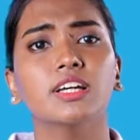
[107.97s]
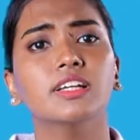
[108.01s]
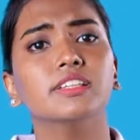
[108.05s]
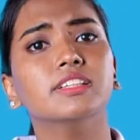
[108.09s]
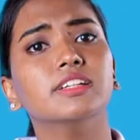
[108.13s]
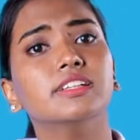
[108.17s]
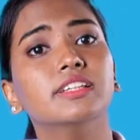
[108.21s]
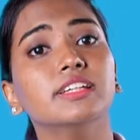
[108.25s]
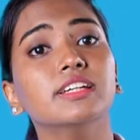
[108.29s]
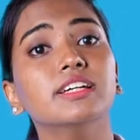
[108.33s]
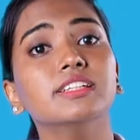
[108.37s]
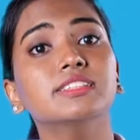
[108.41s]

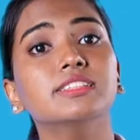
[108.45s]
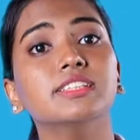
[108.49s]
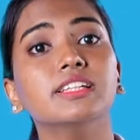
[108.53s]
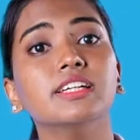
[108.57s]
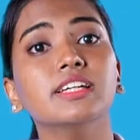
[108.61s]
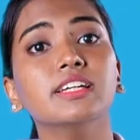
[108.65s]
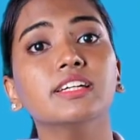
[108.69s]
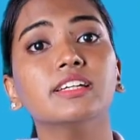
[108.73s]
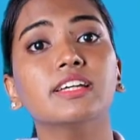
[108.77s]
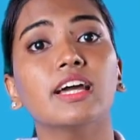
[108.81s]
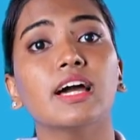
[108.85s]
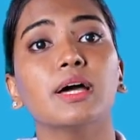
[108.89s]
The
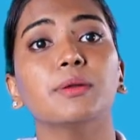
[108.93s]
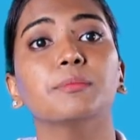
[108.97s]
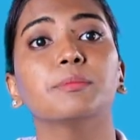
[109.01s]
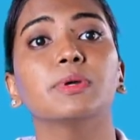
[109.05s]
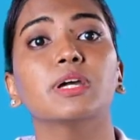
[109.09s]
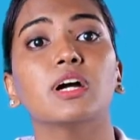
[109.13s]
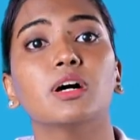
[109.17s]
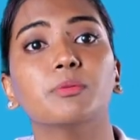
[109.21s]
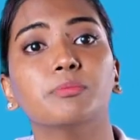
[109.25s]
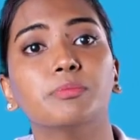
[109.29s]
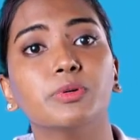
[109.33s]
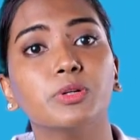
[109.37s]
DSC can
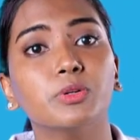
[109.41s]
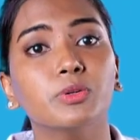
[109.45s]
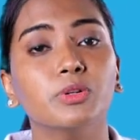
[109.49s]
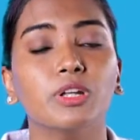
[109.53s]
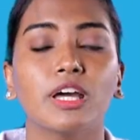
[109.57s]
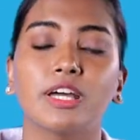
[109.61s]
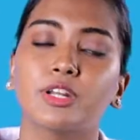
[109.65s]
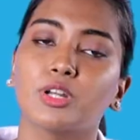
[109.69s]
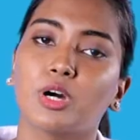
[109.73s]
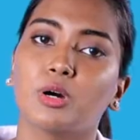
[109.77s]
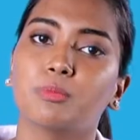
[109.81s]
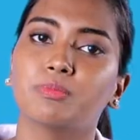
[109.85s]
be approved
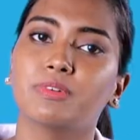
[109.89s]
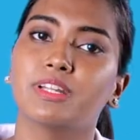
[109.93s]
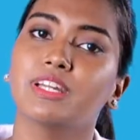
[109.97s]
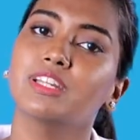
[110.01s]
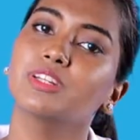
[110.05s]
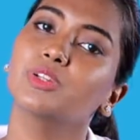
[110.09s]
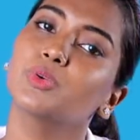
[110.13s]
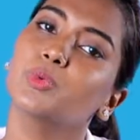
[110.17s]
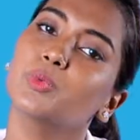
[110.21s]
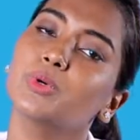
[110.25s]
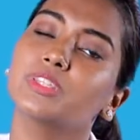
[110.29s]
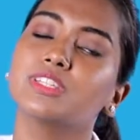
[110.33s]
and
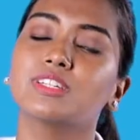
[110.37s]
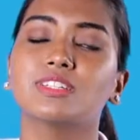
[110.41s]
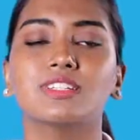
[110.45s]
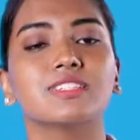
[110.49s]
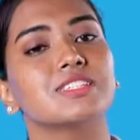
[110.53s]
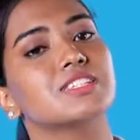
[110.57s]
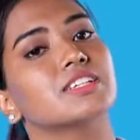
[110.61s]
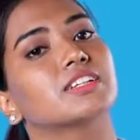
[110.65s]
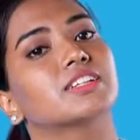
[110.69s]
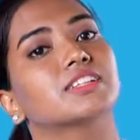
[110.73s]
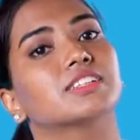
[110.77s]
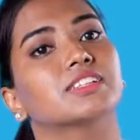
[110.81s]
obtained within a
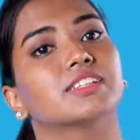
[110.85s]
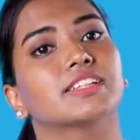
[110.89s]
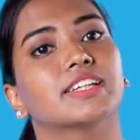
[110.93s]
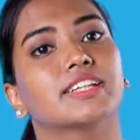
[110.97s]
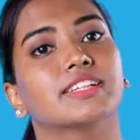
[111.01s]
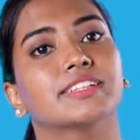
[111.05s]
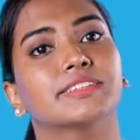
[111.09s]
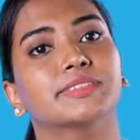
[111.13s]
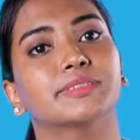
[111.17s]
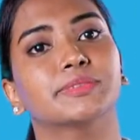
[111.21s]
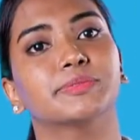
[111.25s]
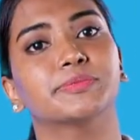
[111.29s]
single
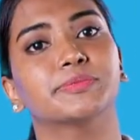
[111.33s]
day.